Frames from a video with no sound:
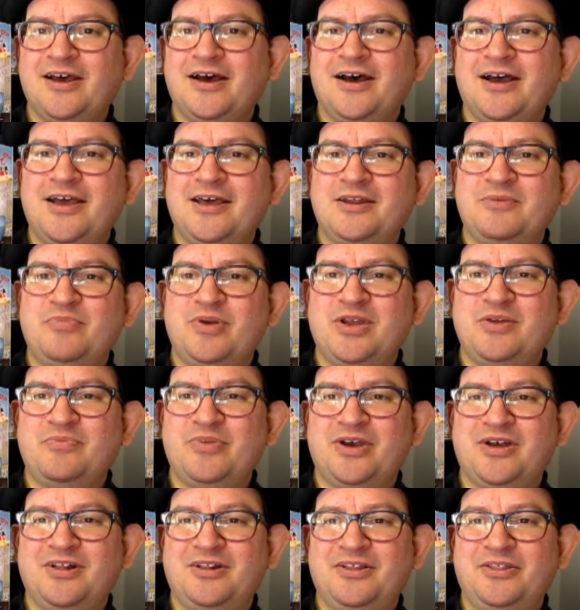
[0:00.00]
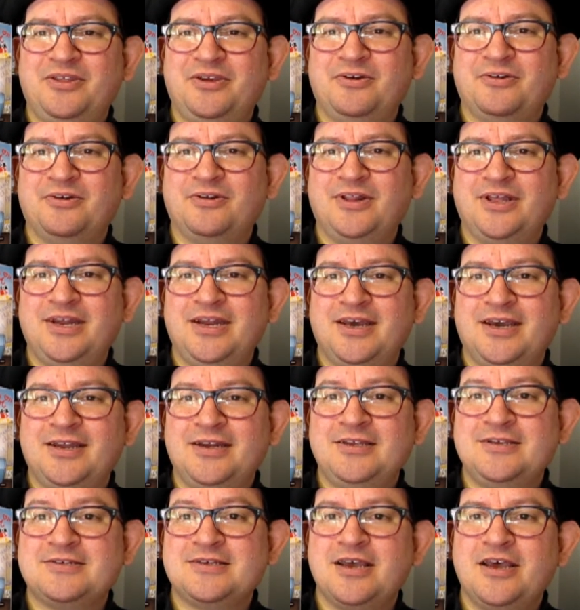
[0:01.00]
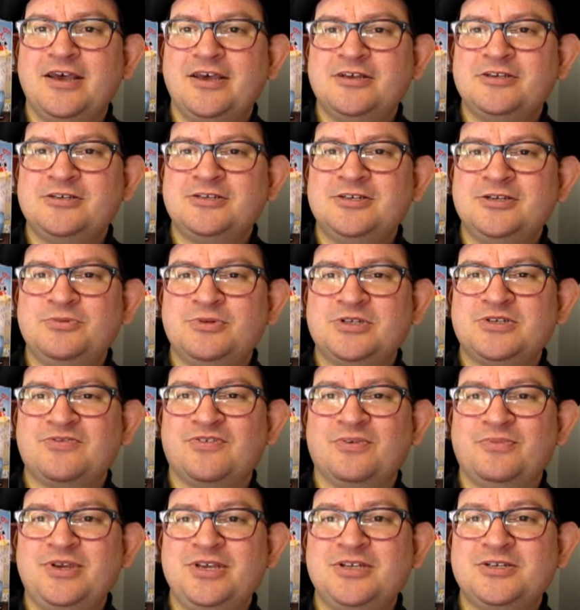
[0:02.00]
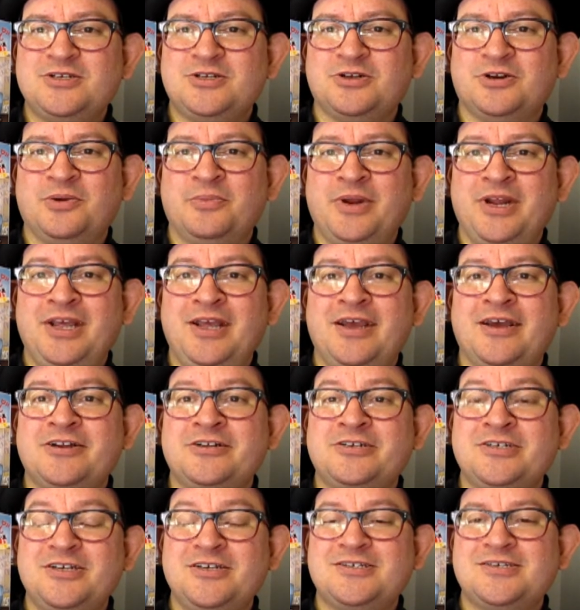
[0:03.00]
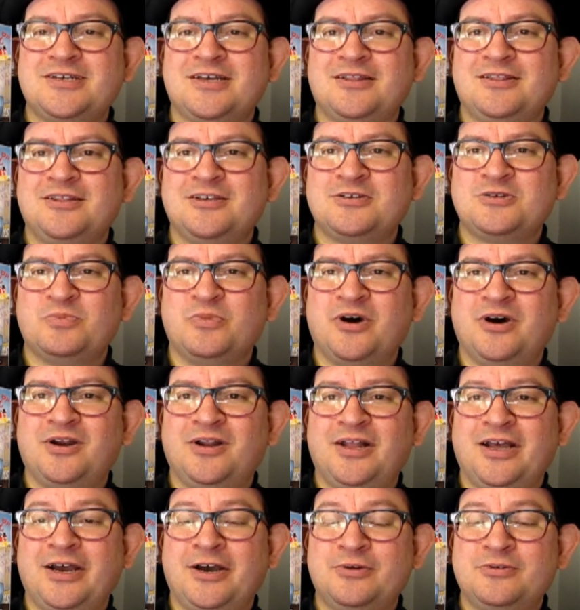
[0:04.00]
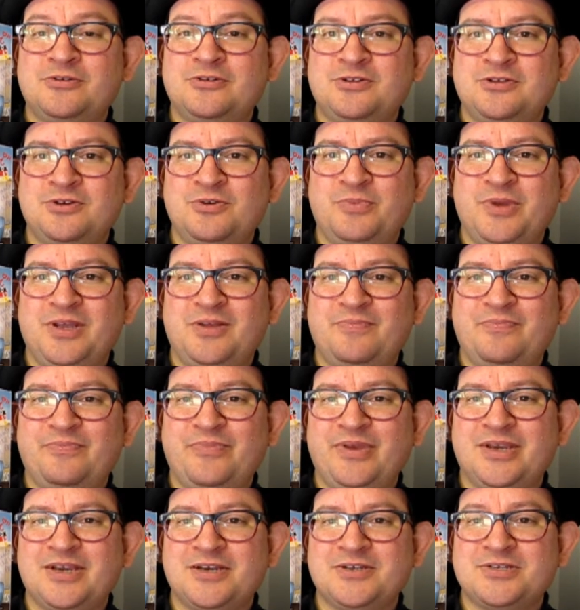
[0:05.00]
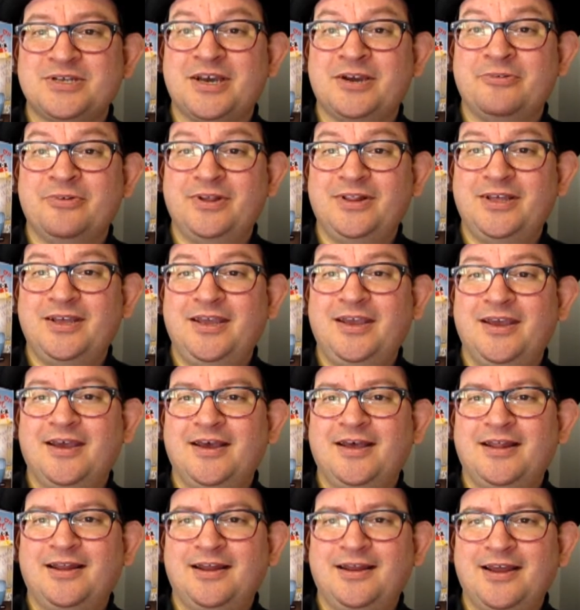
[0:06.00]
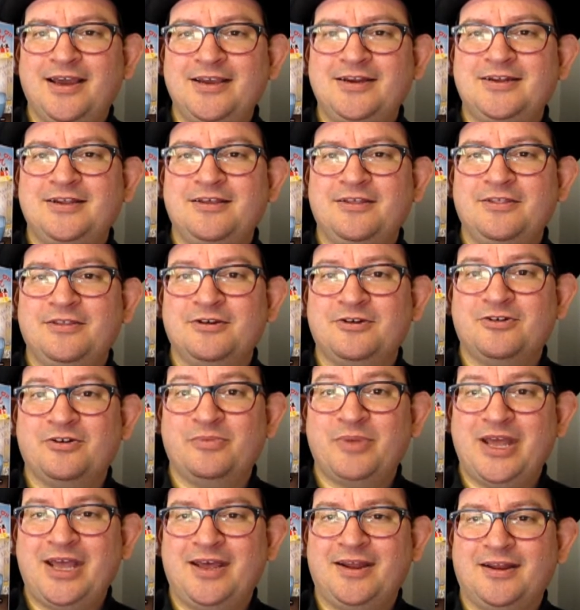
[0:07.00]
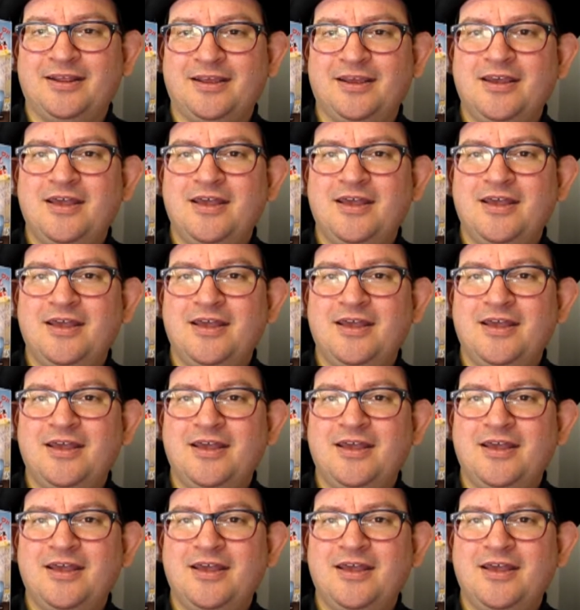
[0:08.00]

I had a pen pal in the early 90s. She was from East Germany and she sent this model out to me because I really liked the Trabant.